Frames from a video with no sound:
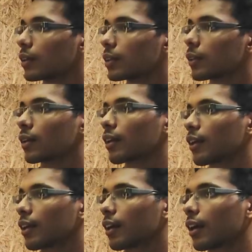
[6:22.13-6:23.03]
Sure.
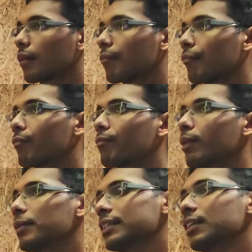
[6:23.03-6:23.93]

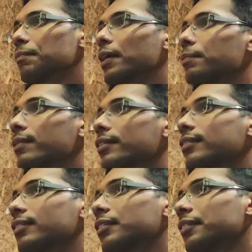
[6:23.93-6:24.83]
Publishing a paper
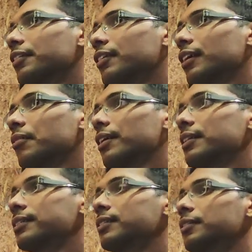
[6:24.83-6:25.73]

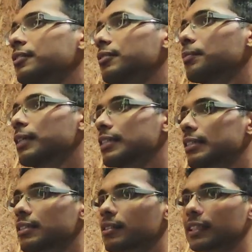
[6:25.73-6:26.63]
requires a
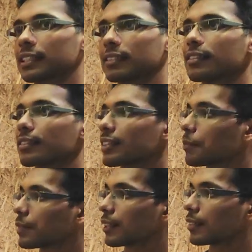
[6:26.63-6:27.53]
person to question
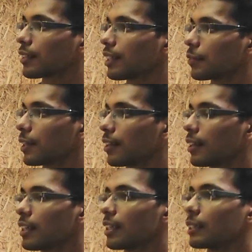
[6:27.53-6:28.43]
something really well.
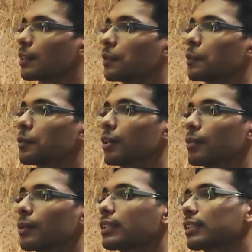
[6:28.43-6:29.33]
So
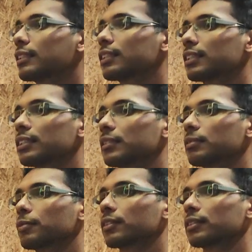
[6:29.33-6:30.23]
most
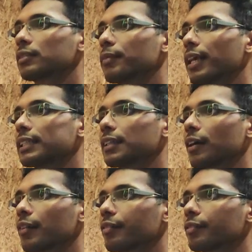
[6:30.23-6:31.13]
research was based
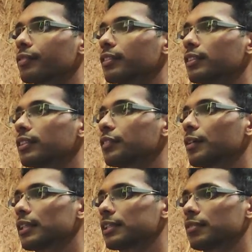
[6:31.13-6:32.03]
off the
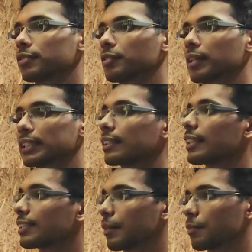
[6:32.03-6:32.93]
foundation of
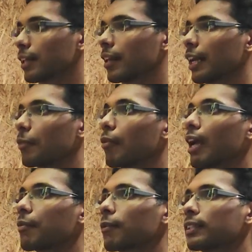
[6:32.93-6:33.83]
questioning something, like
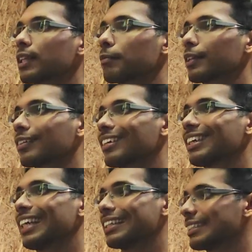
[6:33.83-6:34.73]
why would something
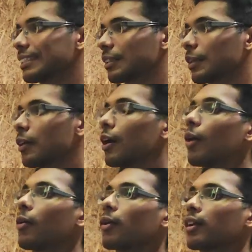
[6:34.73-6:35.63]
exist,
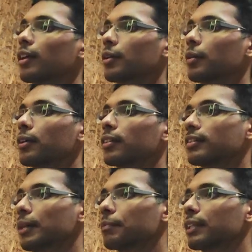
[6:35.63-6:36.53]
or could
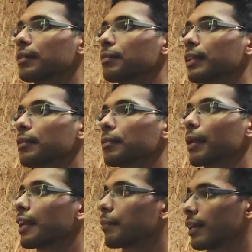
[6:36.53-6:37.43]
something be
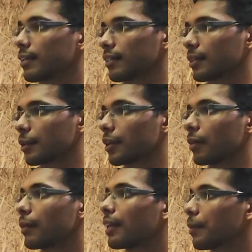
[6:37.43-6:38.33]
made better? Could
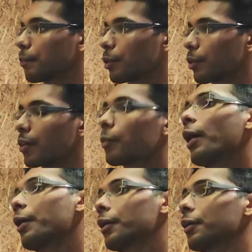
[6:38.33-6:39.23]
it be improved?
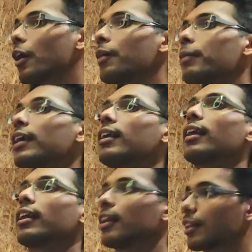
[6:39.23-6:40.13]
Why could it not be
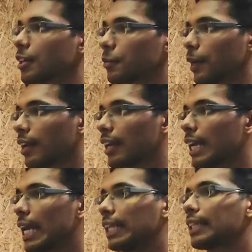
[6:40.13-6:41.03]
done in another way?
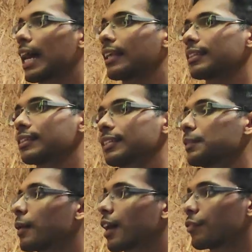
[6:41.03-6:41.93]
That is the
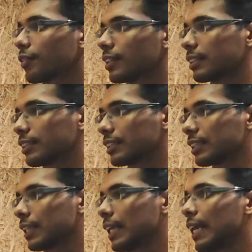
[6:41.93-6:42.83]
spark for research.